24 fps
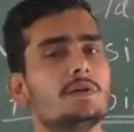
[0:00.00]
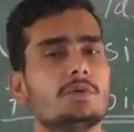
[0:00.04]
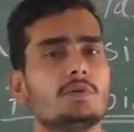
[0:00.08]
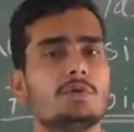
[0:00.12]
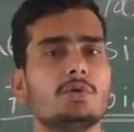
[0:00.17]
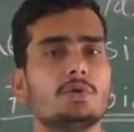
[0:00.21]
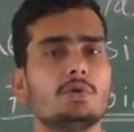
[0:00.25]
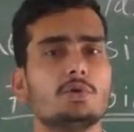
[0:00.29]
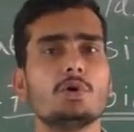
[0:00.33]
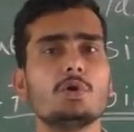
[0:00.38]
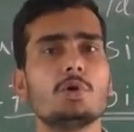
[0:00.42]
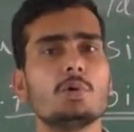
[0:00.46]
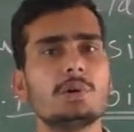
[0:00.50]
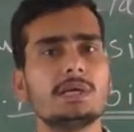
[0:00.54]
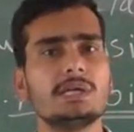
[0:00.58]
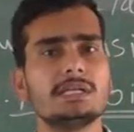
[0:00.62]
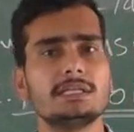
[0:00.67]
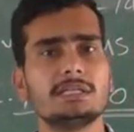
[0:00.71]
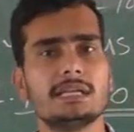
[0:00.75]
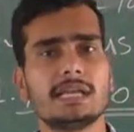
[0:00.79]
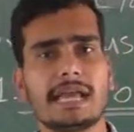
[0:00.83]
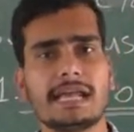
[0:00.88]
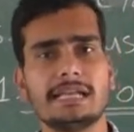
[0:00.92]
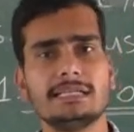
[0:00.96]
No, no
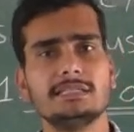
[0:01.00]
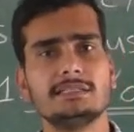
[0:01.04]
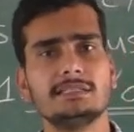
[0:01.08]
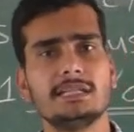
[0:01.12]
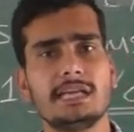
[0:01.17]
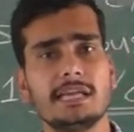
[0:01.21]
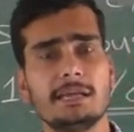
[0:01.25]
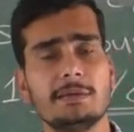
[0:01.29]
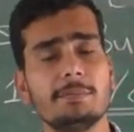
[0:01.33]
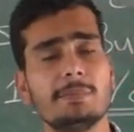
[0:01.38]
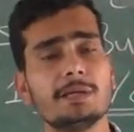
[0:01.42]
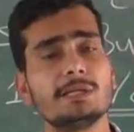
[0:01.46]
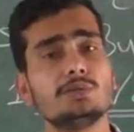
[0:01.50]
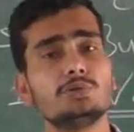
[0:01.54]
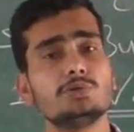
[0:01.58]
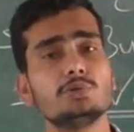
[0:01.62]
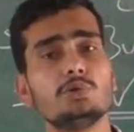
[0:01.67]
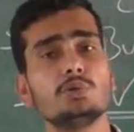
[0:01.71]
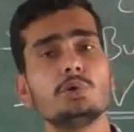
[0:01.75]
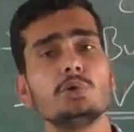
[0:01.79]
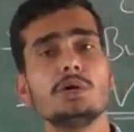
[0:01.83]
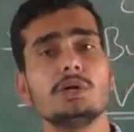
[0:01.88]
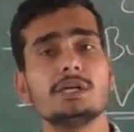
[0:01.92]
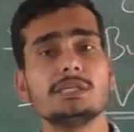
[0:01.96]
one can able
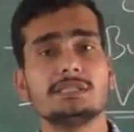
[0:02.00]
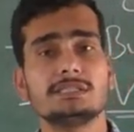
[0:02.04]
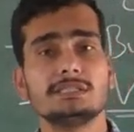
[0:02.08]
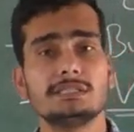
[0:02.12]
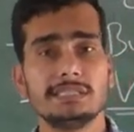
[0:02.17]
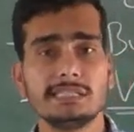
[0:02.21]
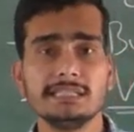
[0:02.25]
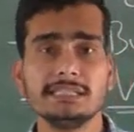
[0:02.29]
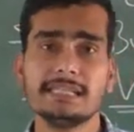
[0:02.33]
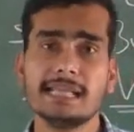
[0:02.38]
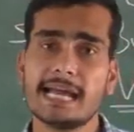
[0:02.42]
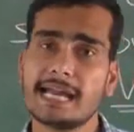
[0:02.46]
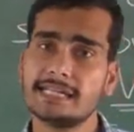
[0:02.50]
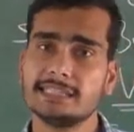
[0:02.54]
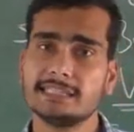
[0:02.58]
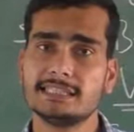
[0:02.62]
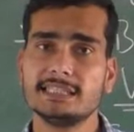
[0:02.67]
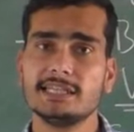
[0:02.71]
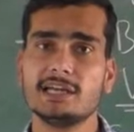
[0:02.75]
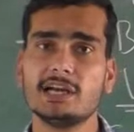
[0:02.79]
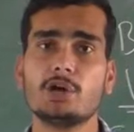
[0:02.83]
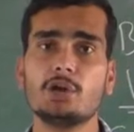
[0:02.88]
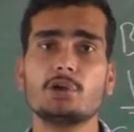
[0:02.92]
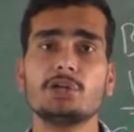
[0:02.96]
to see that
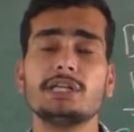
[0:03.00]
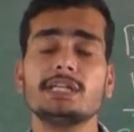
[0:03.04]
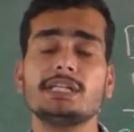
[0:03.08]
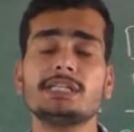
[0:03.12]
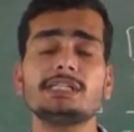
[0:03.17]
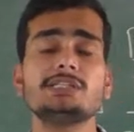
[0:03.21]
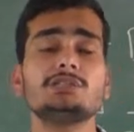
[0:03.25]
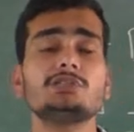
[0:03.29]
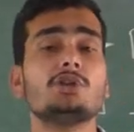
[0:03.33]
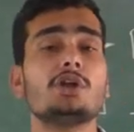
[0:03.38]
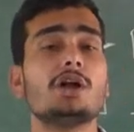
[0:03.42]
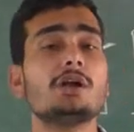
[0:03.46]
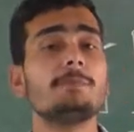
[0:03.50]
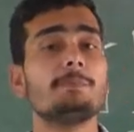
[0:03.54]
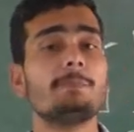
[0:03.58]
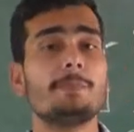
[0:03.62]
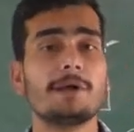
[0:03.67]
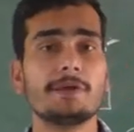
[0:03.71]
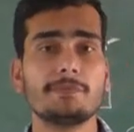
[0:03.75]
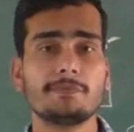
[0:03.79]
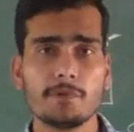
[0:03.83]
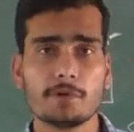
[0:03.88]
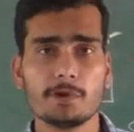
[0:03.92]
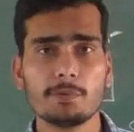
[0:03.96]
thing, or it is not
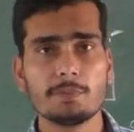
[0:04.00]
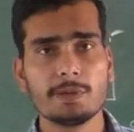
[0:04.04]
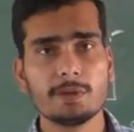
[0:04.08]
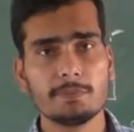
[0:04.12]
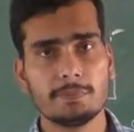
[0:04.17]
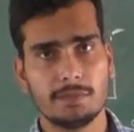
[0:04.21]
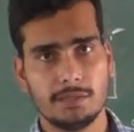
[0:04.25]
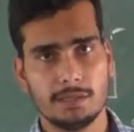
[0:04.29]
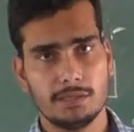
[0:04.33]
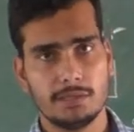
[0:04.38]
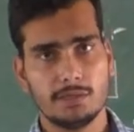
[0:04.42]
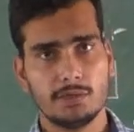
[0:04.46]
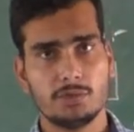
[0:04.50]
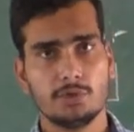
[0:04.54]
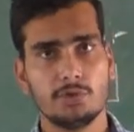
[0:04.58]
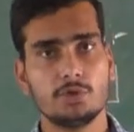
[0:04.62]
performable.